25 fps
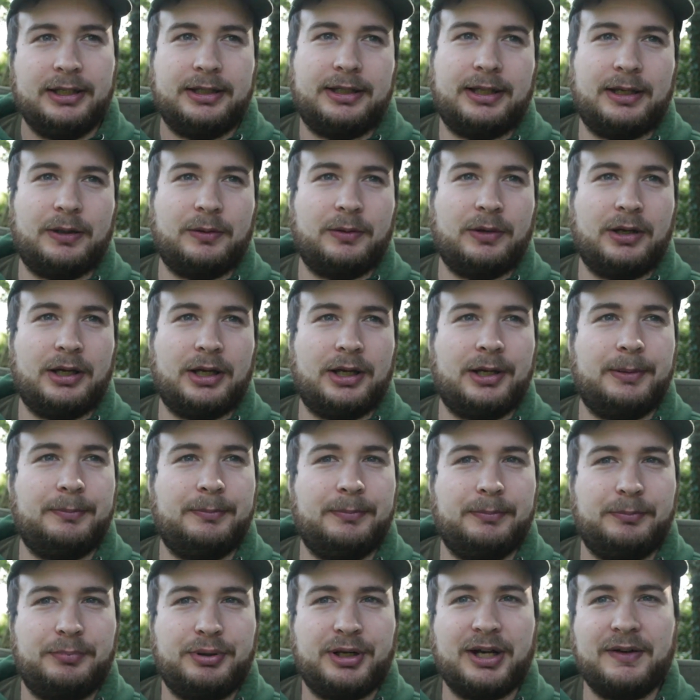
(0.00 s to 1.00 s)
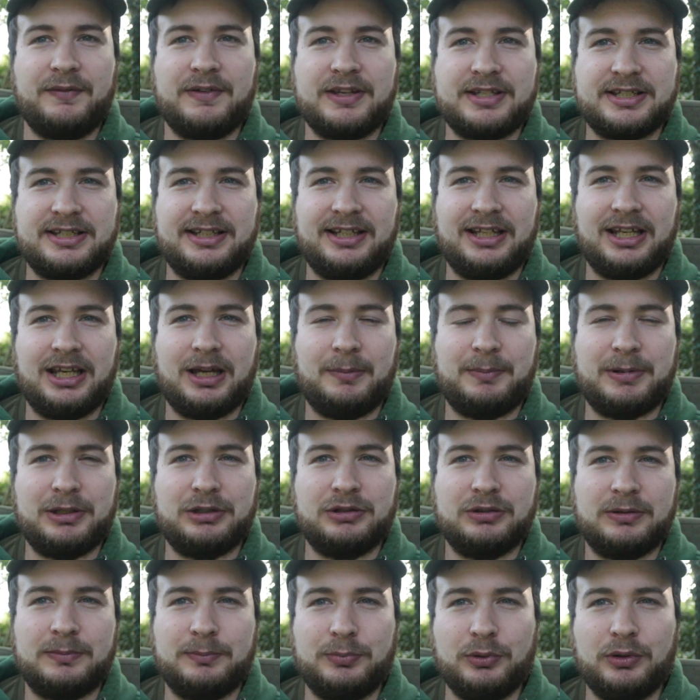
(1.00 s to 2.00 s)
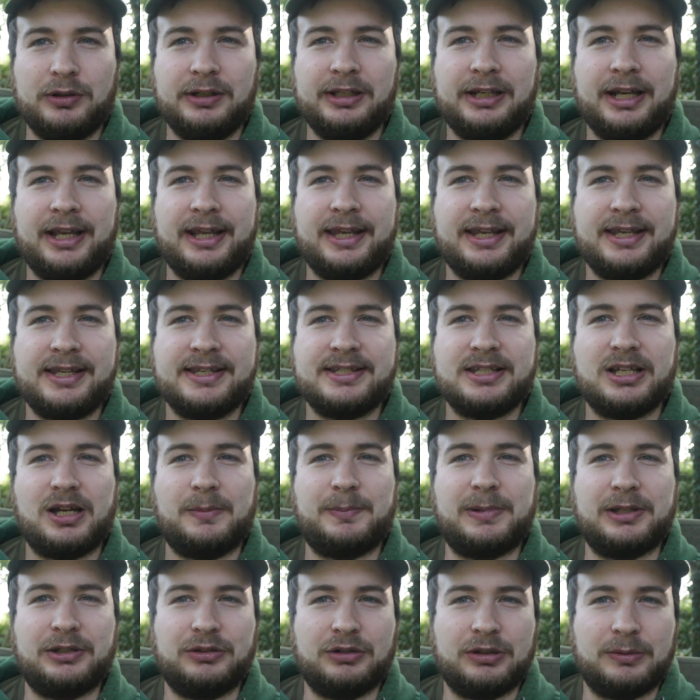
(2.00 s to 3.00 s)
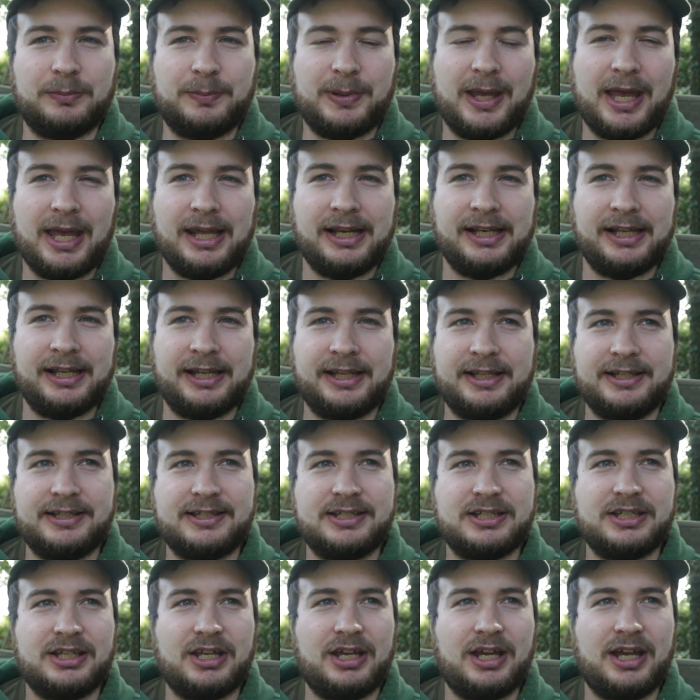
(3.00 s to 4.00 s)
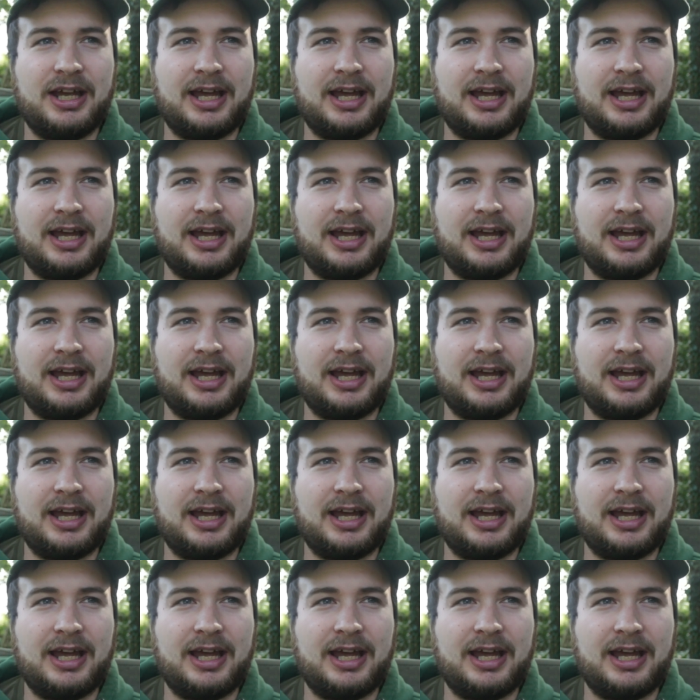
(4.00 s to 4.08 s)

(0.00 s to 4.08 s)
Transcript: Now um, previously I've been doing boilies, I've been doing pellets,